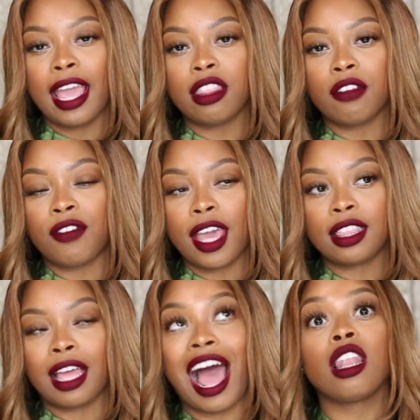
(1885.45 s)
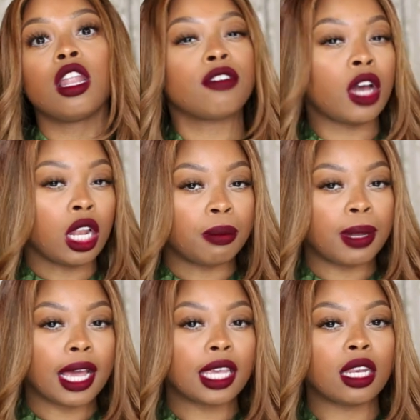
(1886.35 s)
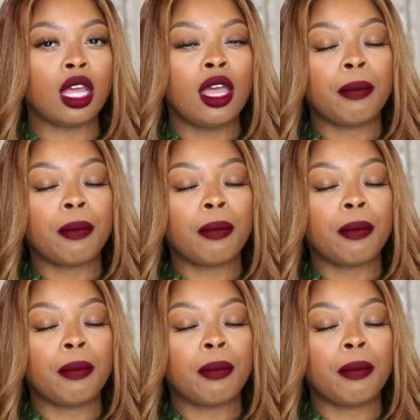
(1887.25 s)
And the fact that I love color blocking,